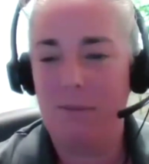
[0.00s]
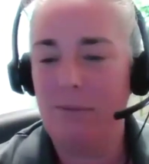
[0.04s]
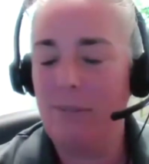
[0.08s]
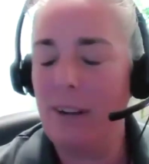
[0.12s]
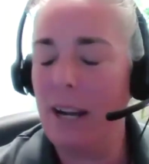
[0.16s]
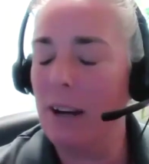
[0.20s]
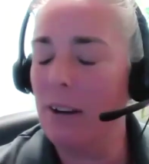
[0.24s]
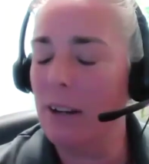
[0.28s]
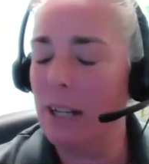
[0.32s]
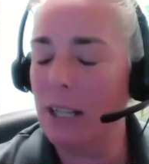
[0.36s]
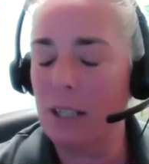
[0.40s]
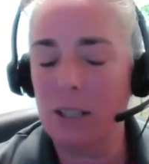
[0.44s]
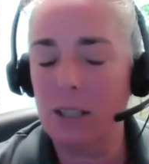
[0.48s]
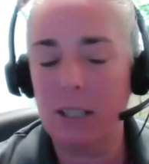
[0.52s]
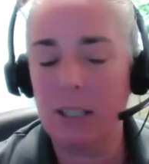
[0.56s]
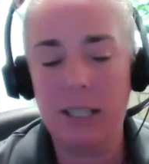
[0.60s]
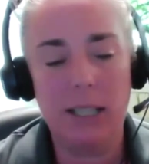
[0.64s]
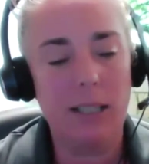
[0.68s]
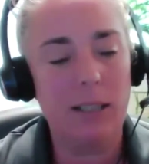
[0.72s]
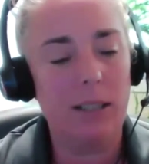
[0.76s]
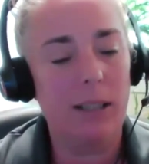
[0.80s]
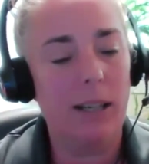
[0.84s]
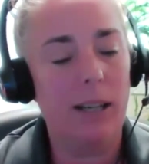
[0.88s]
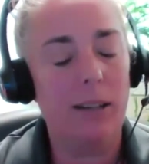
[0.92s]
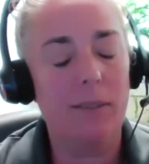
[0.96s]
Very
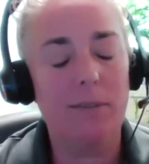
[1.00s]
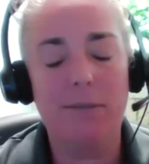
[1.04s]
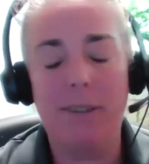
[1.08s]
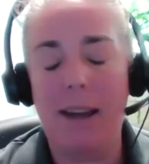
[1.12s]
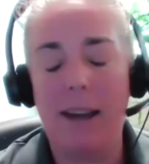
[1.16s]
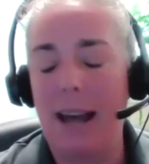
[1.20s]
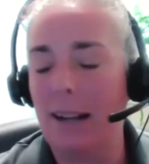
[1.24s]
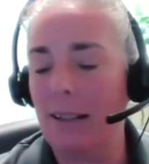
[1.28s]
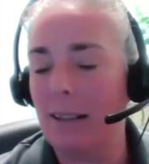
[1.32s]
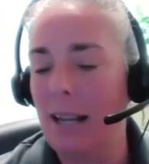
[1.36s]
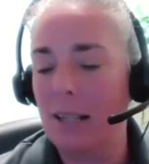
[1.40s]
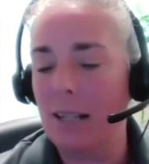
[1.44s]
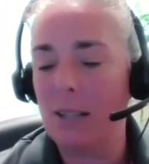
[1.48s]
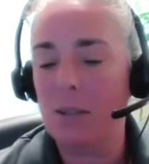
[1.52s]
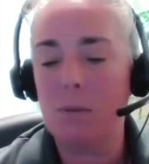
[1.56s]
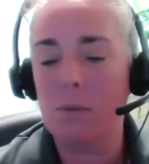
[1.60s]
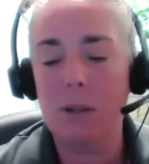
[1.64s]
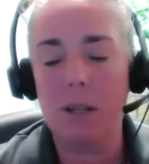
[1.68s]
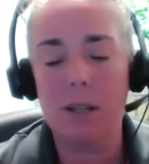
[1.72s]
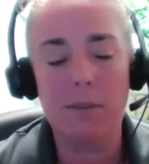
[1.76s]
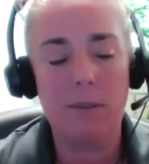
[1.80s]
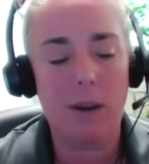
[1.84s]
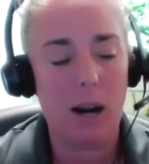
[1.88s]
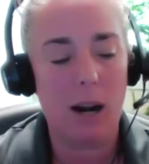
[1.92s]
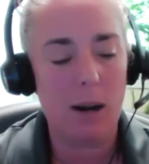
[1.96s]
clean. In fact, that's one
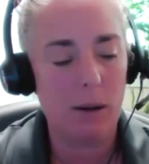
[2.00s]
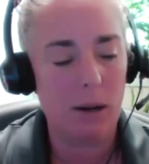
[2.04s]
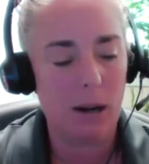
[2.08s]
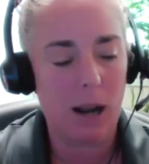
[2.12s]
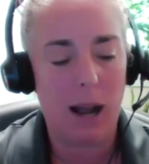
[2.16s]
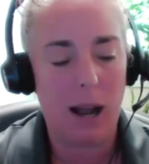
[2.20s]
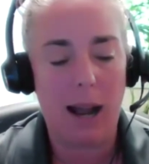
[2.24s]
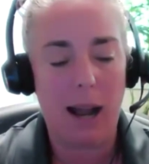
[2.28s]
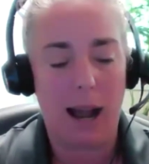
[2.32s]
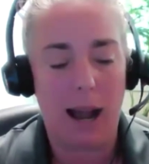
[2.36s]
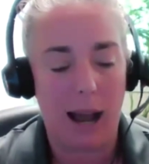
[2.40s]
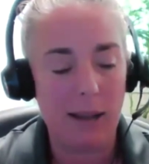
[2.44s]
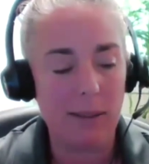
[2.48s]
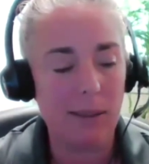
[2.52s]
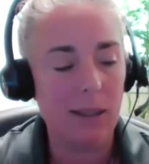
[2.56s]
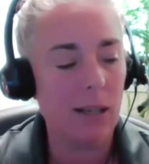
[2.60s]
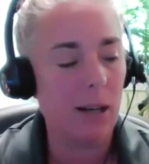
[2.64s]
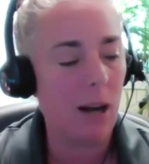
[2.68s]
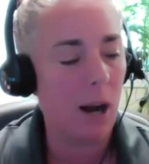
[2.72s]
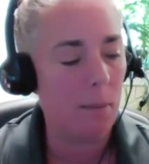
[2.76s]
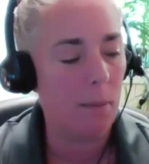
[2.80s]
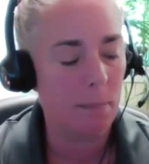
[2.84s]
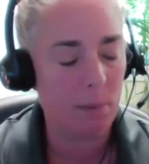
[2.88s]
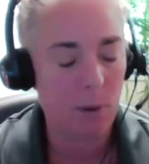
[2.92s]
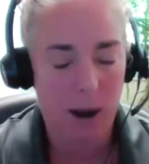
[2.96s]
of our, I think
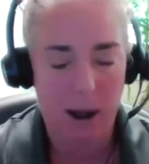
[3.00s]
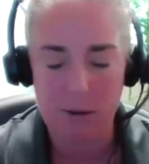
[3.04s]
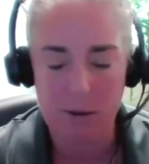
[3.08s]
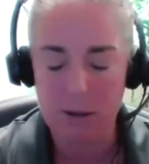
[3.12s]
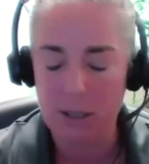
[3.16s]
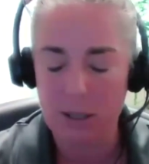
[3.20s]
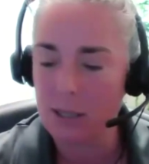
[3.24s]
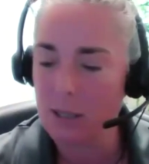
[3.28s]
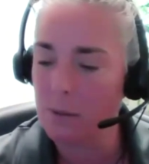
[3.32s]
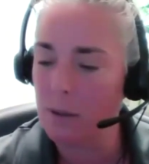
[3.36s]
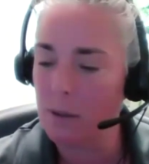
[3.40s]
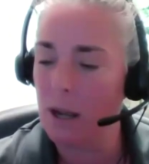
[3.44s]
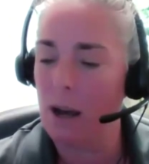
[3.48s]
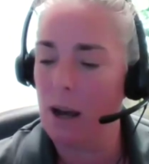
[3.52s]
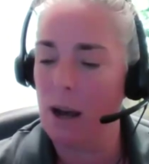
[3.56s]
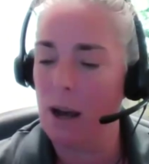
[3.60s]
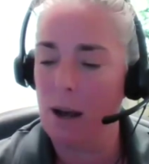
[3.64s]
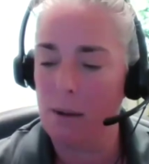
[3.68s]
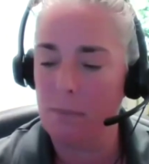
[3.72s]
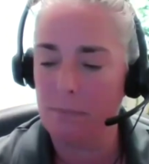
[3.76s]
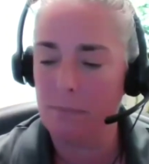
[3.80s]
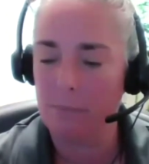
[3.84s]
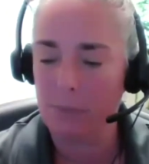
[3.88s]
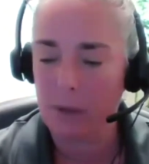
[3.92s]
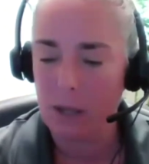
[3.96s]
our proudest
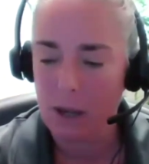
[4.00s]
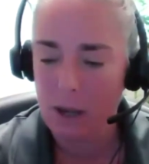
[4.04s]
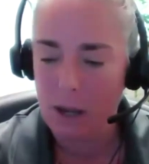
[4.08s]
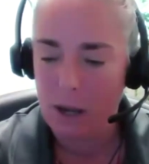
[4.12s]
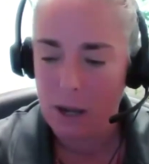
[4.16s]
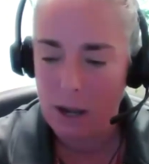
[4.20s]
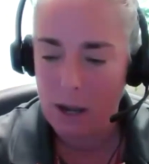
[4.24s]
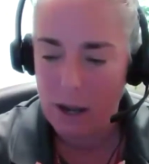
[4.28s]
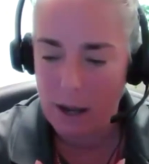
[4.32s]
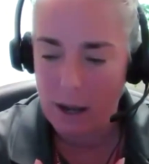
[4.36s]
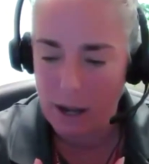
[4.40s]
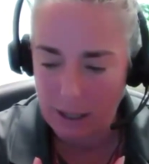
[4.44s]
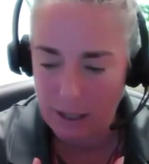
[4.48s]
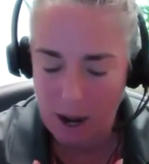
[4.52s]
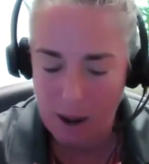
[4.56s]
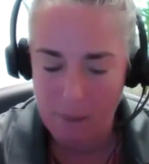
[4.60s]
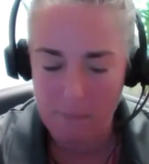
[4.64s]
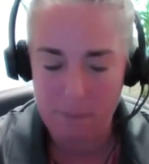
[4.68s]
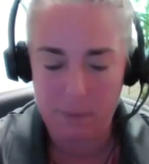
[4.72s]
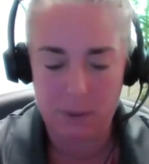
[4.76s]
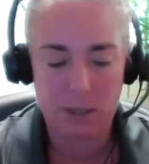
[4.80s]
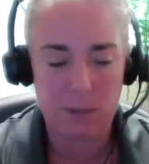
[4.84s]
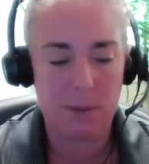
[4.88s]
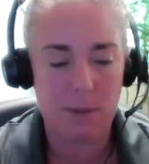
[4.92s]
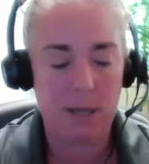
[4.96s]

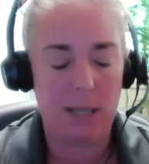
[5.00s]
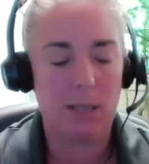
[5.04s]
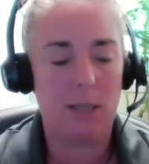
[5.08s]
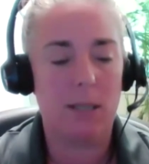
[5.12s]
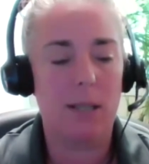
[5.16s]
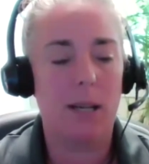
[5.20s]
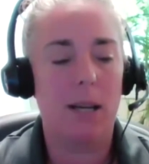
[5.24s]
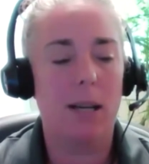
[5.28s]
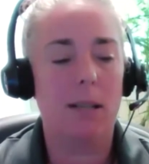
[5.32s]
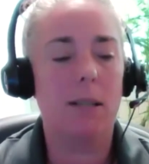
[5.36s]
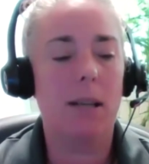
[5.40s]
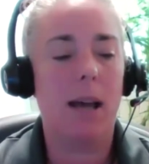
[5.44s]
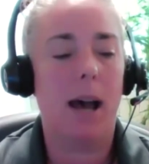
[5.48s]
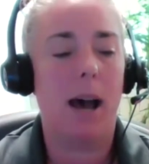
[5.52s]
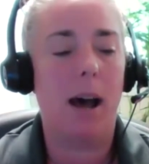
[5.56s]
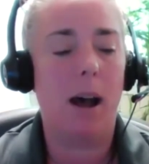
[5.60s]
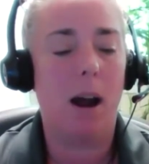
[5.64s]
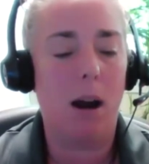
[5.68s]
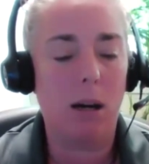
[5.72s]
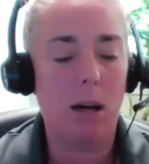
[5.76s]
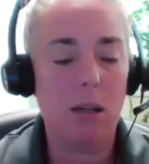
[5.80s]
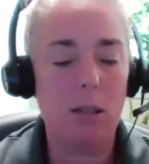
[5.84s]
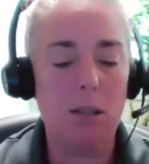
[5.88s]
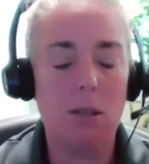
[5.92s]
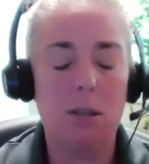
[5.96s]
accomplishments is that our
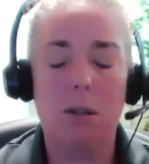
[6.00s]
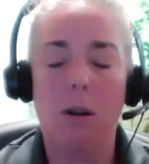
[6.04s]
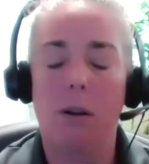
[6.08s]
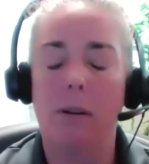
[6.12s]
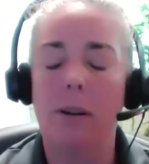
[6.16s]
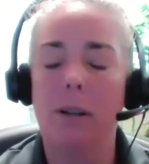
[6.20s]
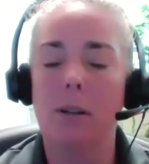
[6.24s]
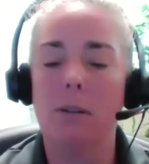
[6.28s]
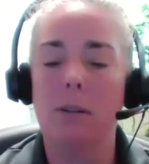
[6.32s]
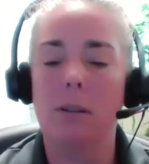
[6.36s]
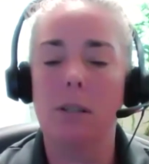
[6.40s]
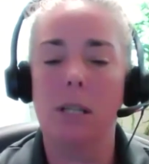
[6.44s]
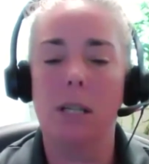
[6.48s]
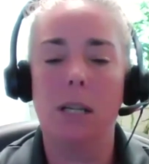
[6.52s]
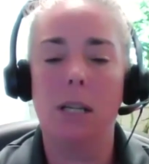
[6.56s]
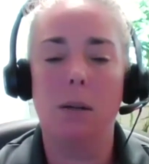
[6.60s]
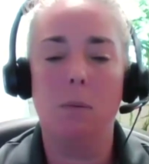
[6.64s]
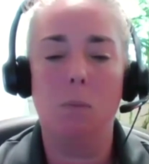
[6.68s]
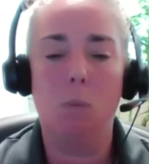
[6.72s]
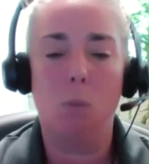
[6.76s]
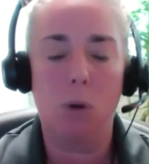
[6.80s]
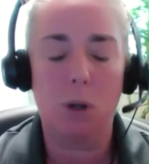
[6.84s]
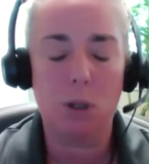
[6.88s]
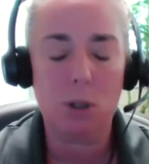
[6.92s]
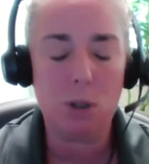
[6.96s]
custodial team
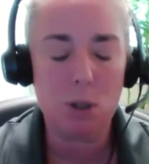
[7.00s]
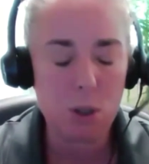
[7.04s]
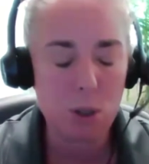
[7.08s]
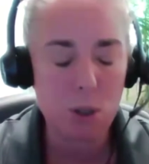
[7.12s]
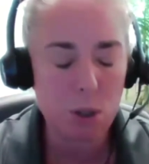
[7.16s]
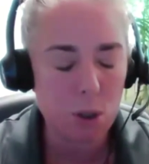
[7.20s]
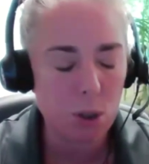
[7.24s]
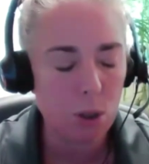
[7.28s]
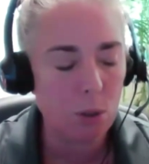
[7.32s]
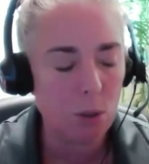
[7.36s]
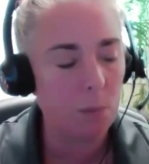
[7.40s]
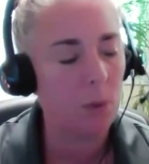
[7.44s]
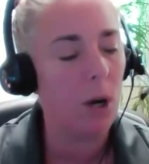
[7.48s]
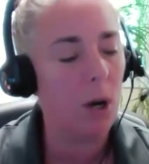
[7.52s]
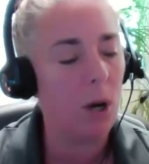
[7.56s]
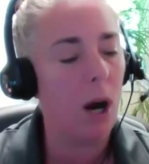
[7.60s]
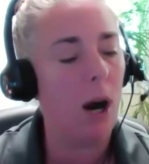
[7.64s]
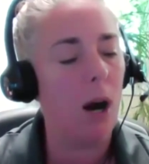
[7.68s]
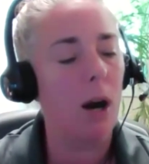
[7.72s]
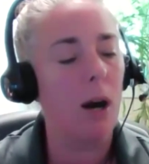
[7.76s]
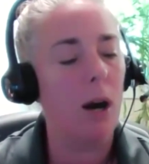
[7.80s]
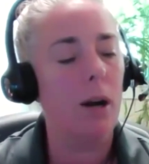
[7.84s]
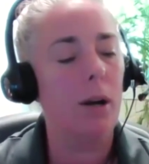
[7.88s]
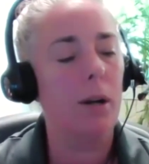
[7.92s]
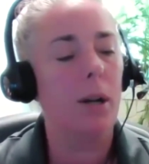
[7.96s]
works super
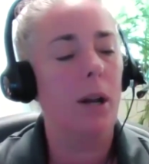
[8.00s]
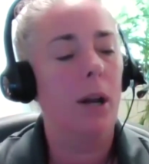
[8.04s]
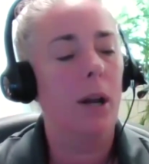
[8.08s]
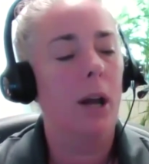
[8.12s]
hard